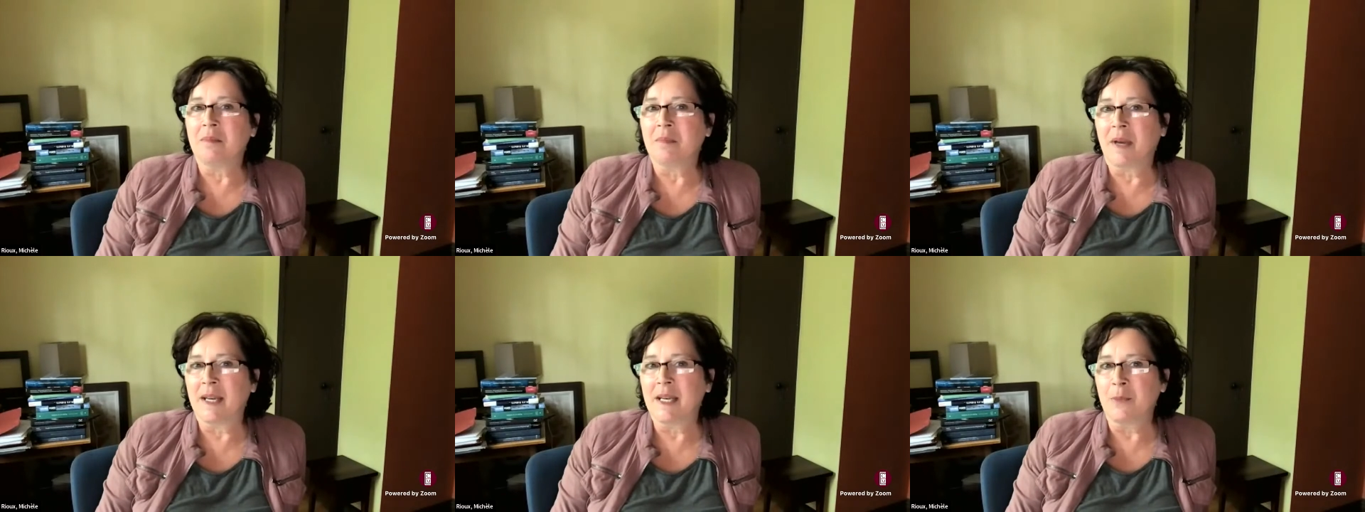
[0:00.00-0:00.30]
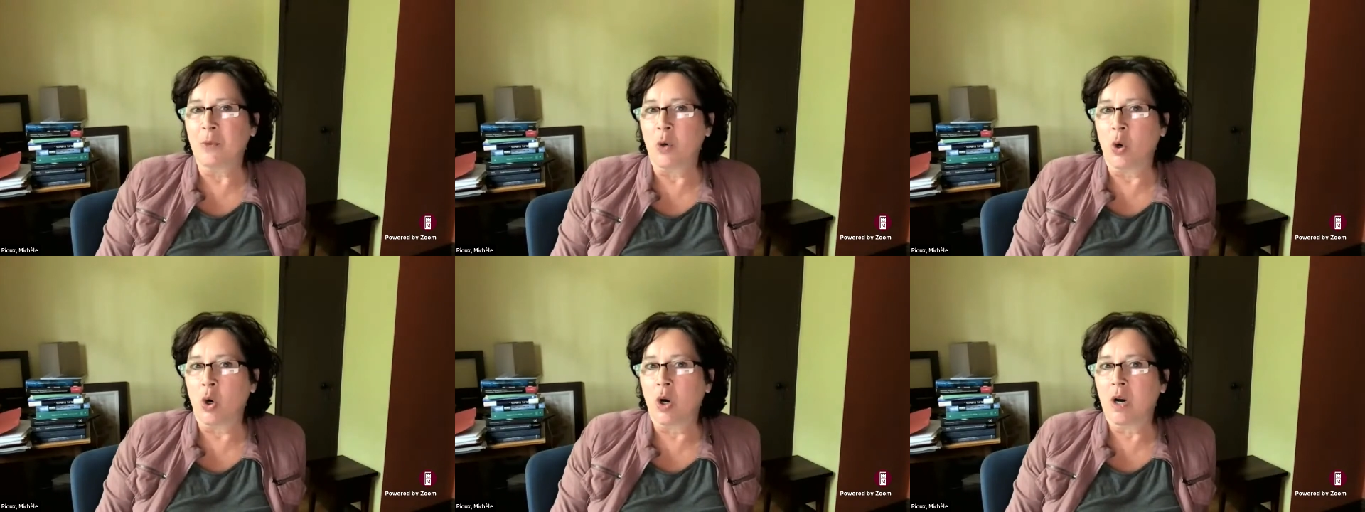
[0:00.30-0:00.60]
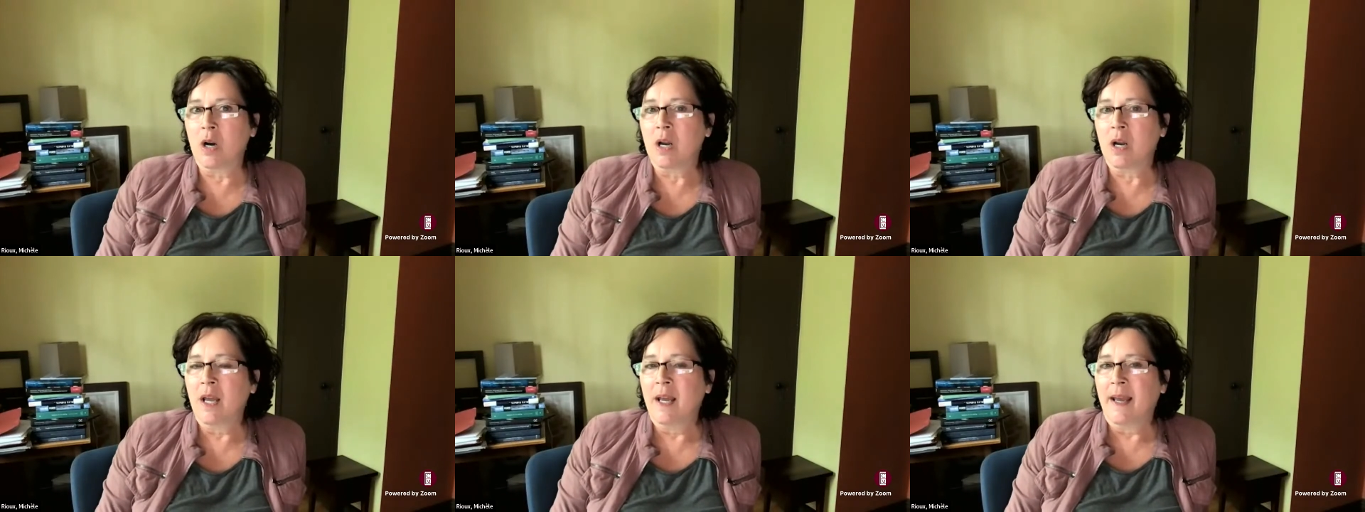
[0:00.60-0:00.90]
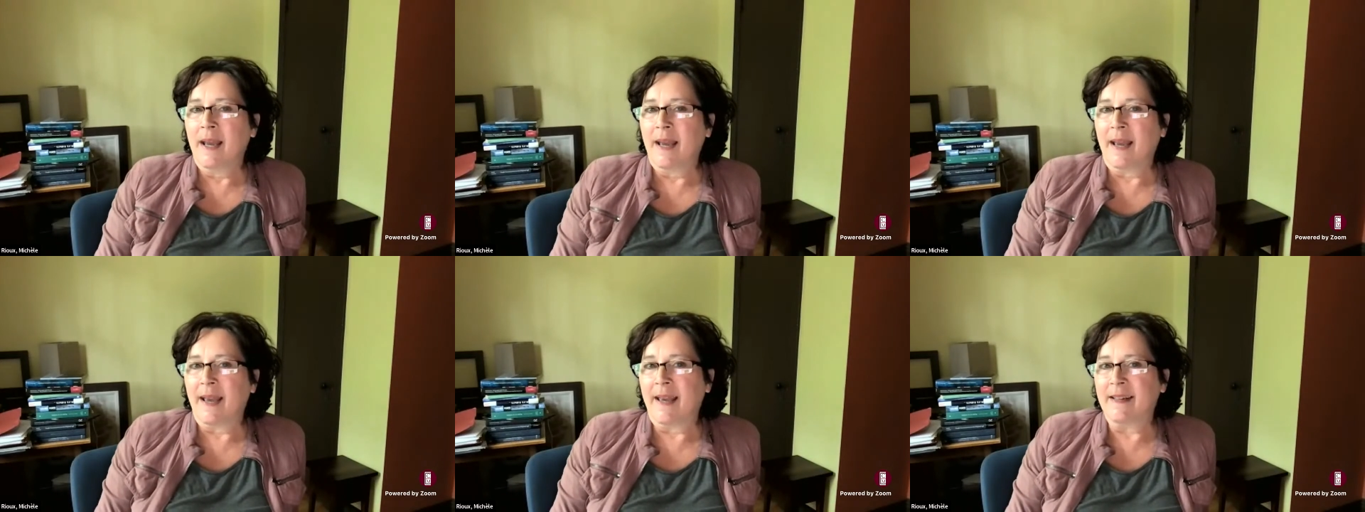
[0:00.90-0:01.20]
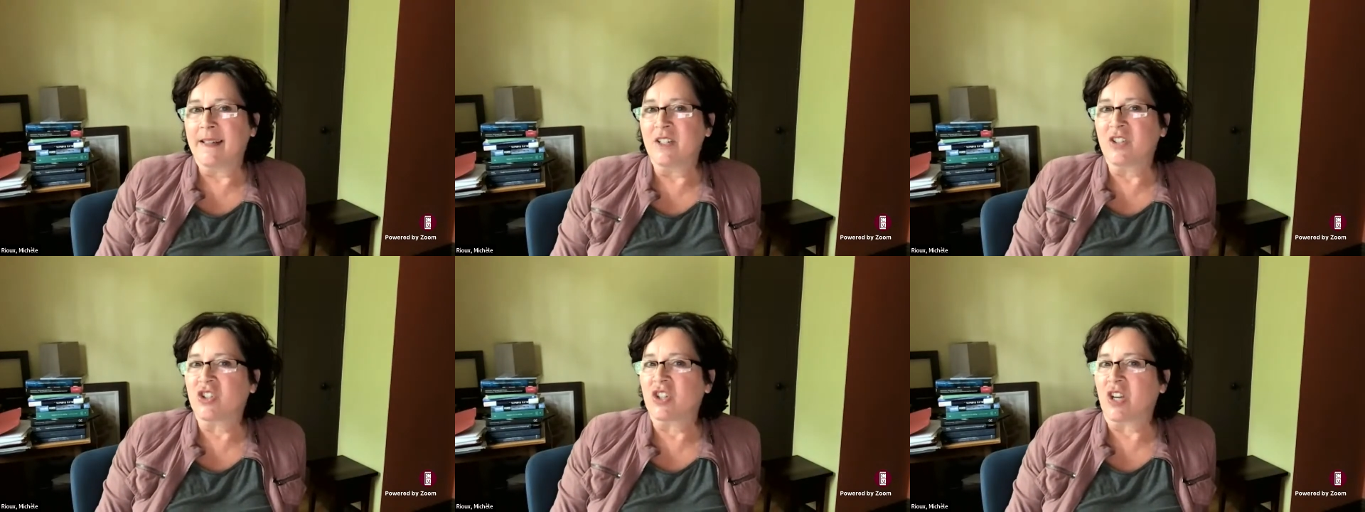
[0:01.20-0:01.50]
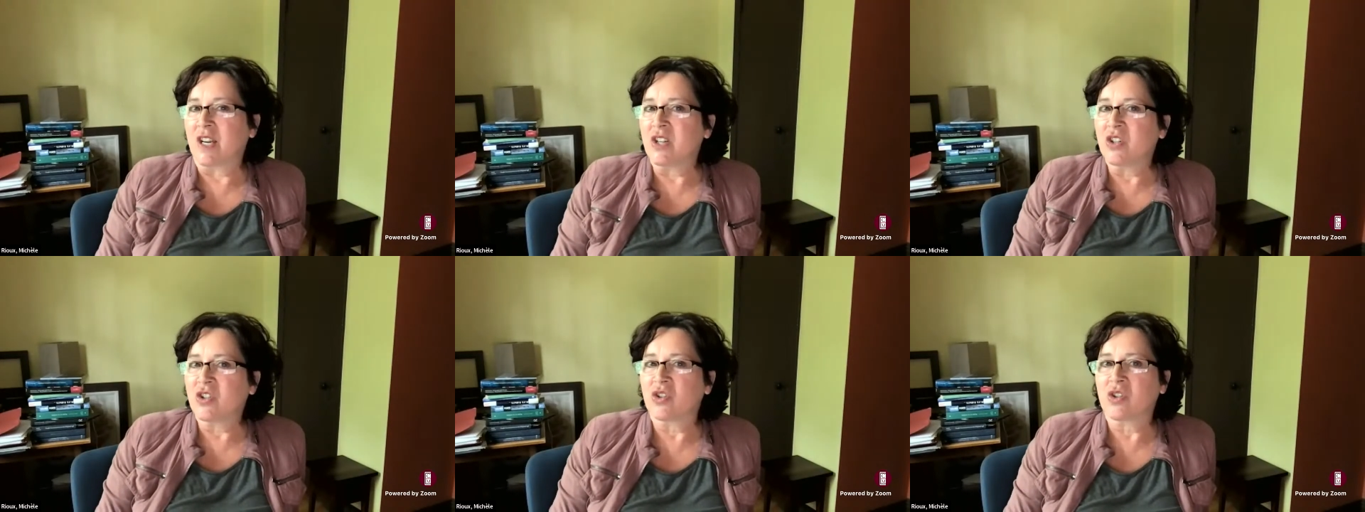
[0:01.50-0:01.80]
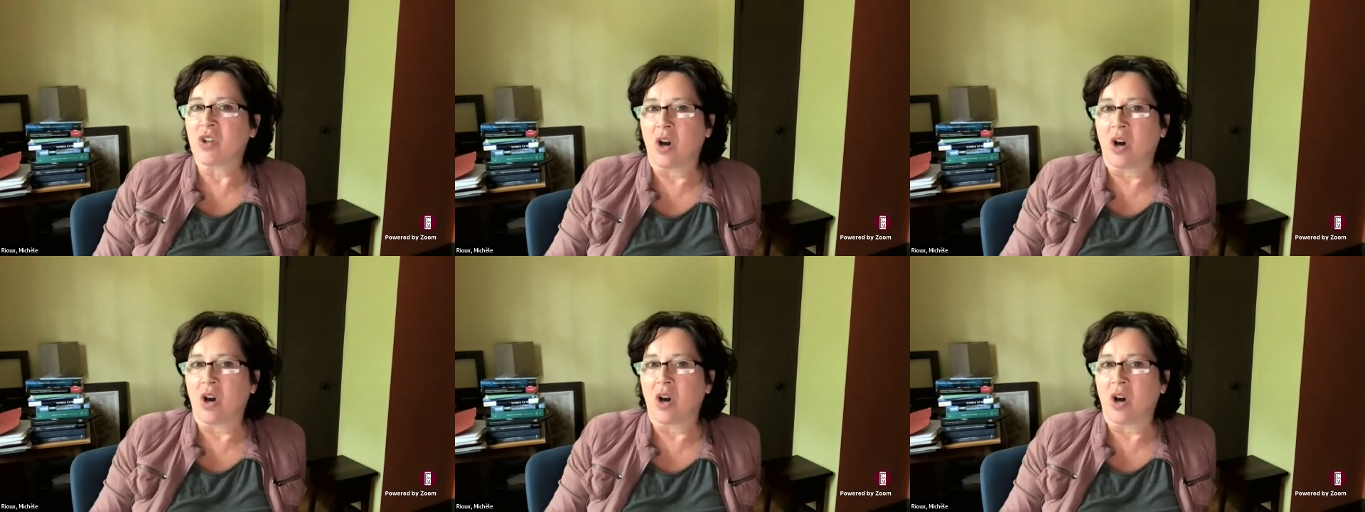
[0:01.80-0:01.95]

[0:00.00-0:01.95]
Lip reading: anymore, and it changes